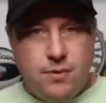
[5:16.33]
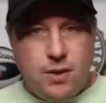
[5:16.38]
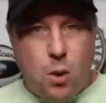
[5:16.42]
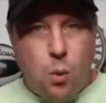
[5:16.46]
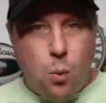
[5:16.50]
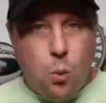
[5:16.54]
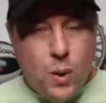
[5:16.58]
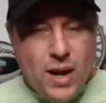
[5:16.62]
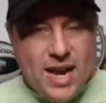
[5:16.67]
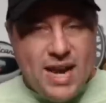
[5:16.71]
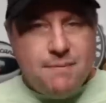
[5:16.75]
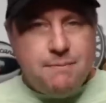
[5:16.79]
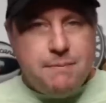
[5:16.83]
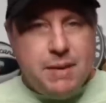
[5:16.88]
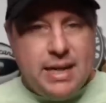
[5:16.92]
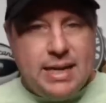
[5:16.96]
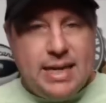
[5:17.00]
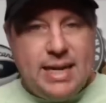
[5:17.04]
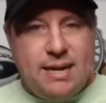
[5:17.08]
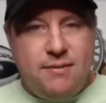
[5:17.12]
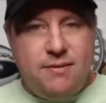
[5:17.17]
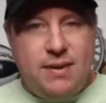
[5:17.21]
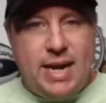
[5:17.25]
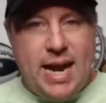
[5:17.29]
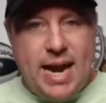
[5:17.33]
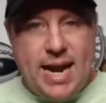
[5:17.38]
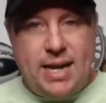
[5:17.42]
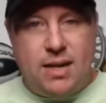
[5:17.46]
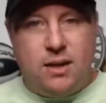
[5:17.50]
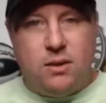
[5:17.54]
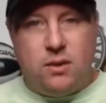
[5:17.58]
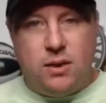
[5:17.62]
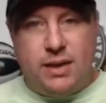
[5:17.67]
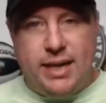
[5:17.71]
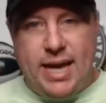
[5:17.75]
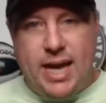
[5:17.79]
we have been given a
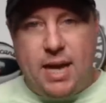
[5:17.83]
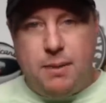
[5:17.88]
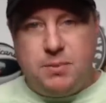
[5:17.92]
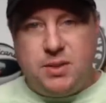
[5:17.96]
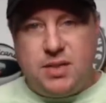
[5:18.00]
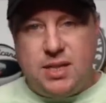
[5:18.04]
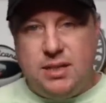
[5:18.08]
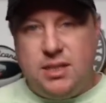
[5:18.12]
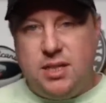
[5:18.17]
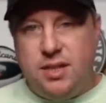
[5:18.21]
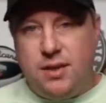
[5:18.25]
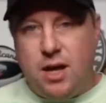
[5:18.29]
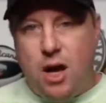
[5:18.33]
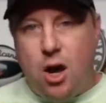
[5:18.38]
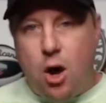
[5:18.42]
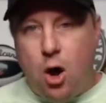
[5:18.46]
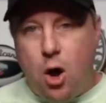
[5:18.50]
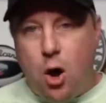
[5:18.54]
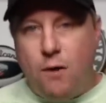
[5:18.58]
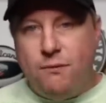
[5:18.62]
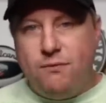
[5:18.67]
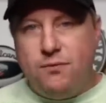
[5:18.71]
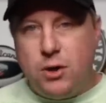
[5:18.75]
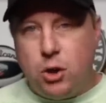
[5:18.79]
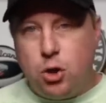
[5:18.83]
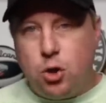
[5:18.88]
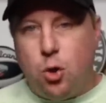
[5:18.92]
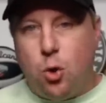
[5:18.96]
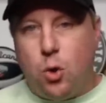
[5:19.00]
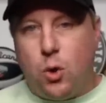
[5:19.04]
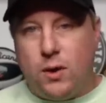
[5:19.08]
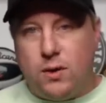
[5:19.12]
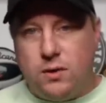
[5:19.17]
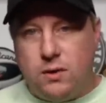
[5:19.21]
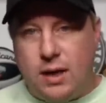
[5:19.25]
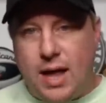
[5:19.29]
glimpse into the
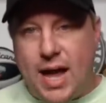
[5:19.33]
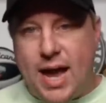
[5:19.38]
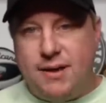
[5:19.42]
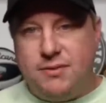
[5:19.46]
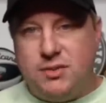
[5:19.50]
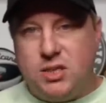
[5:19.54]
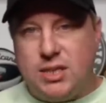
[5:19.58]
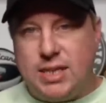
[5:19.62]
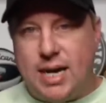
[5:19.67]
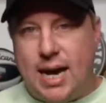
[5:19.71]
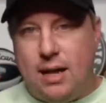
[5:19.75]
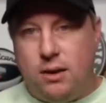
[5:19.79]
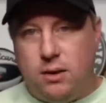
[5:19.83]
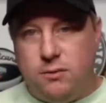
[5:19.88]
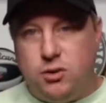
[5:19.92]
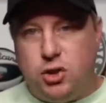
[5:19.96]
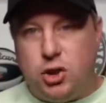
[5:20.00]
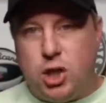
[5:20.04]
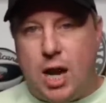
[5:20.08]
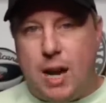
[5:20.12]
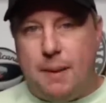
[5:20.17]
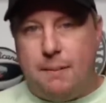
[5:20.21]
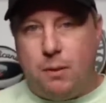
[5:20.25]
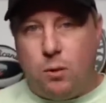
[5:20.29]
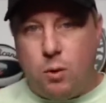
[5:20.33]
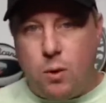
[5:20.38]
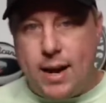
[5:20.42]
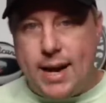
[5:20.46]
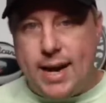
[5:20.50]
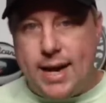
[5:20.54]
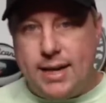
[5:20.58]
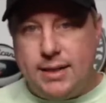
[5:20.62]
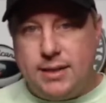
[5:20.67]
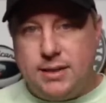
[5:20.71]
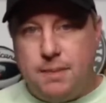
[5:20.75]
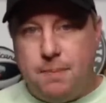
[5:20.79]
off-the-court lifestyle of Ja
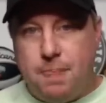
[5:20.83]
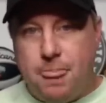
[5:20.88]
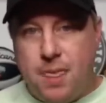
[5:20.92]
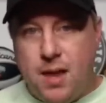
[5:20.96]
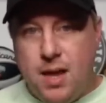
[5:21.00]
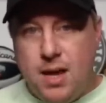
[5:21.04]
Morant.